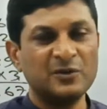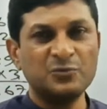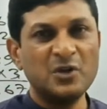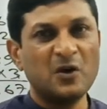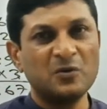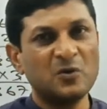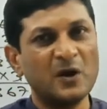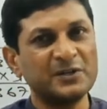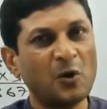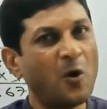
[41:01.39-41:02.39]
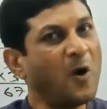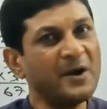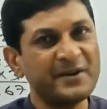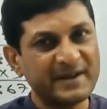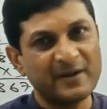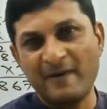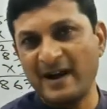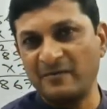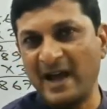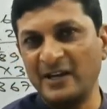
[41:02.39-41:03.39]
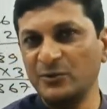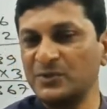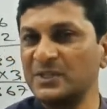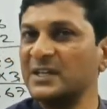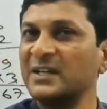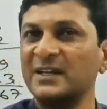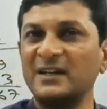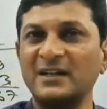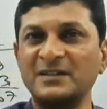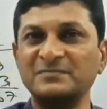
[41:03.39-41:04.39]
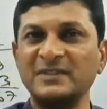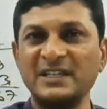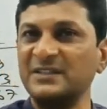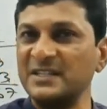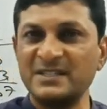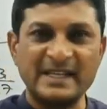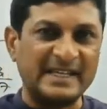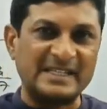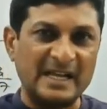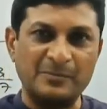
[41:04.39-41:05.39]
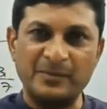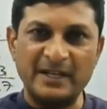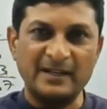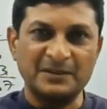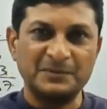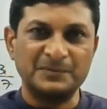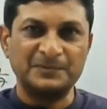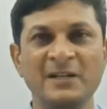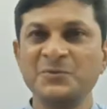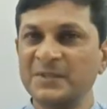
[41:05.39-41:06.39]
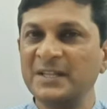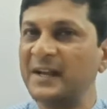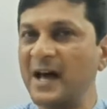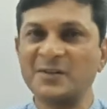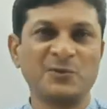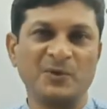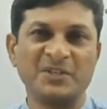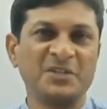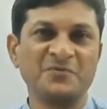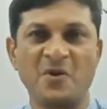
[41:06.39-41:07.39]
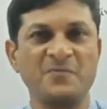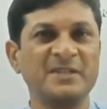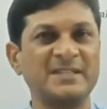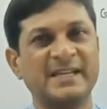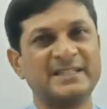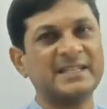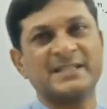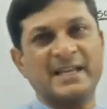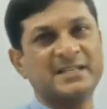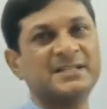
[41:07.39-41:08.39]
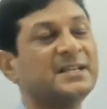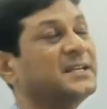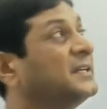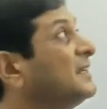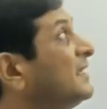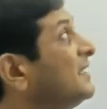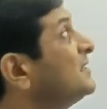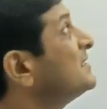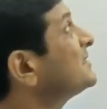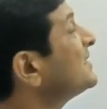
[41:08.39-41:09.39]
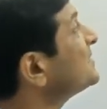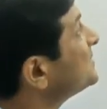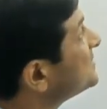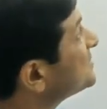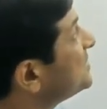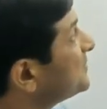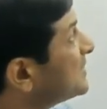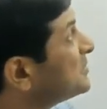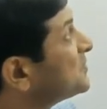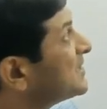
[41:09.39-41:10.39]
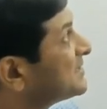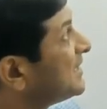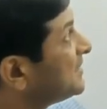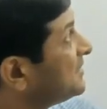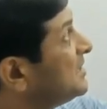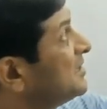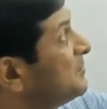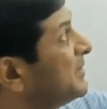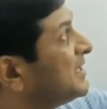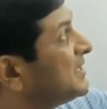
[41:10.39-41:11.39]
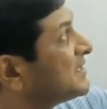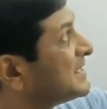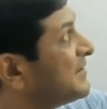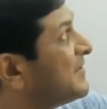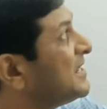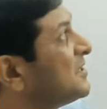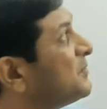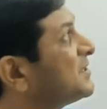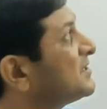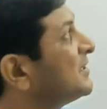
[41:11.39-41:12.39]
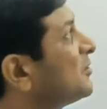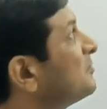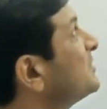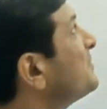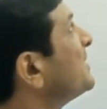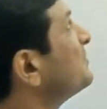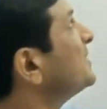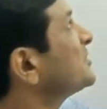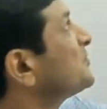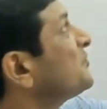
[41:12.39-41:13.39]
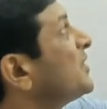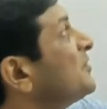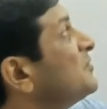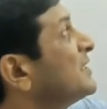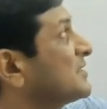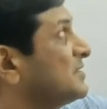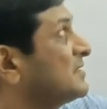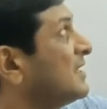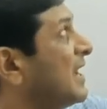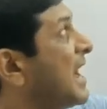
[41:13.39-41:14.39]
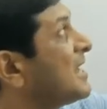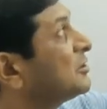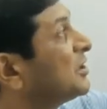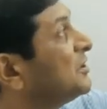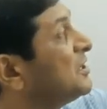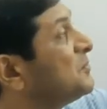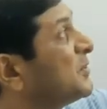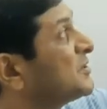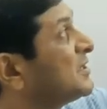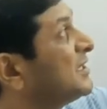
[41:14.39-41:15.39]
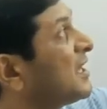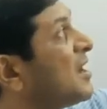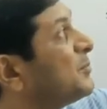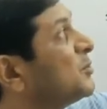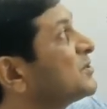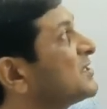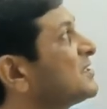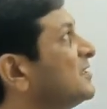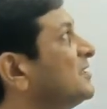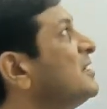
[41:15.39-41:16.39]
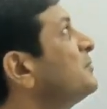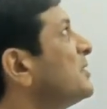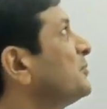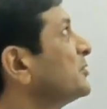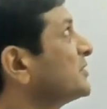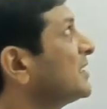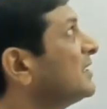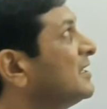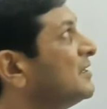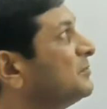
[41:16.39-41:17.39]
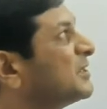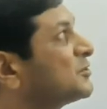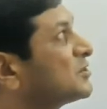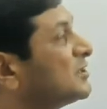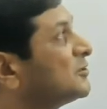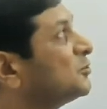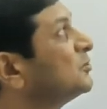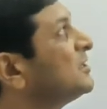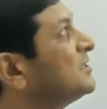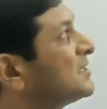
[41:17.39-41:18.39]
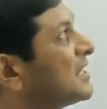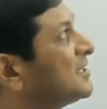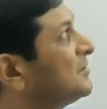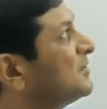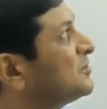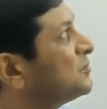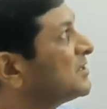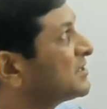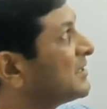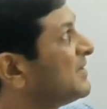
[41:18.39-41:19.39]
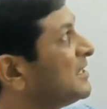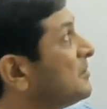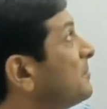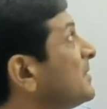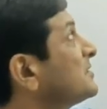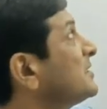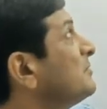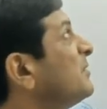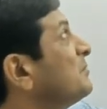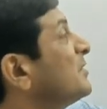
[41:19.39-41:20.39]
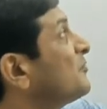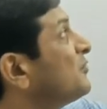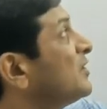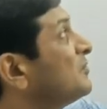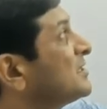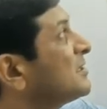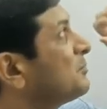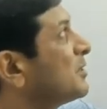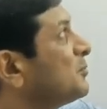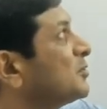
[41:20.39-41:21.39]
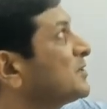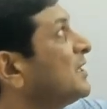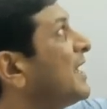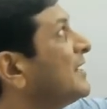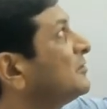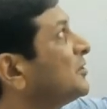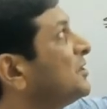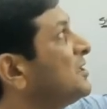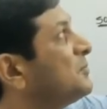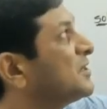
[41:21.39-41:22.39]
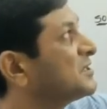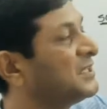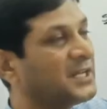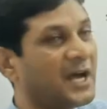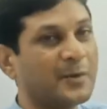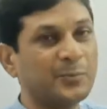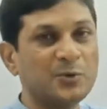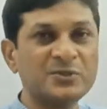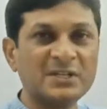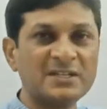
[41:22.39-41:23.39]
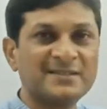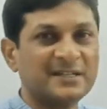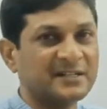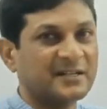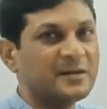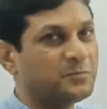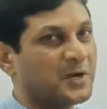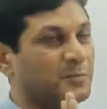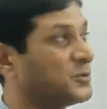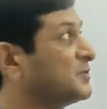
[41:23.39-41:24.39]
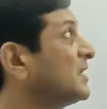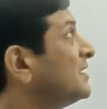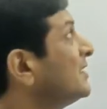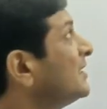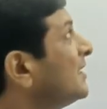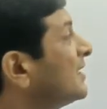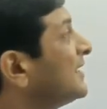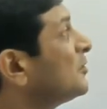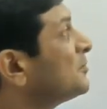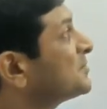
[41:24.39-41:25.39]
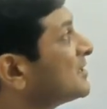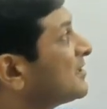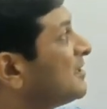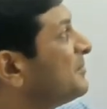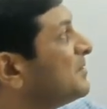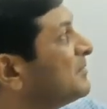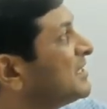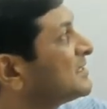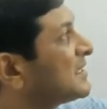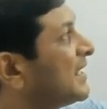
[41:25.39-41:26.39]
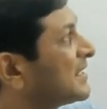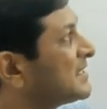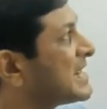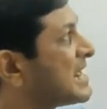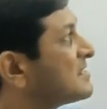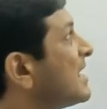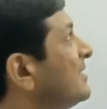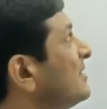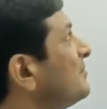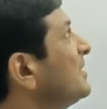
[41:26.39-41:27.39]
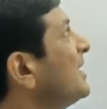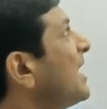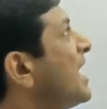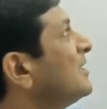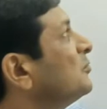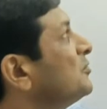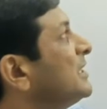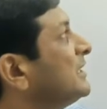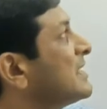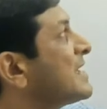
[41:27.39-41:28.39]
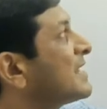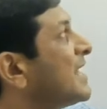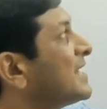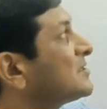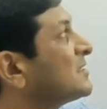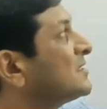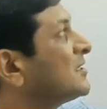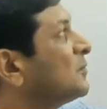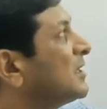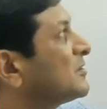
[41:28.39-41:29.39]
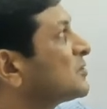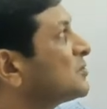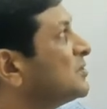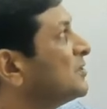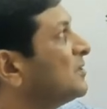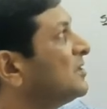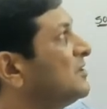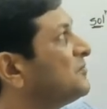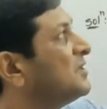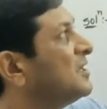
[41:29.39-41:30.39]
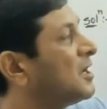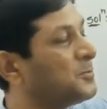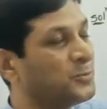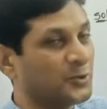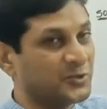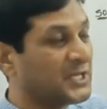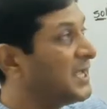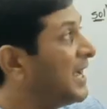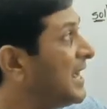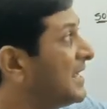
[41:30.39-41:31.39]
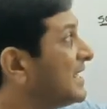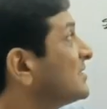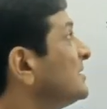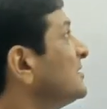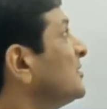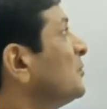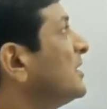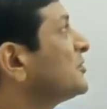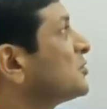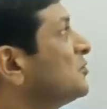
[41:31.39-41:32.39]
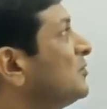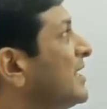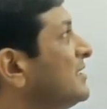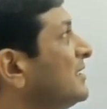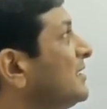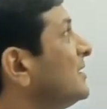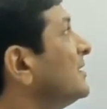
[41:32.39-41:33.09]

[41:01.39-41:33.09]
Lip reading: we have got all required values in this example. Now see the last question from this exercise. In this case it is given to us that in a meeting 70% of the members favors and 30% oppose a certain proposal. Means two things are given to us, 70% member favors a proposal and 30% oppose a certain proposal. Again observe, a member is selected at random and we take x is equals to 0 if he oppose, and x is equals to 1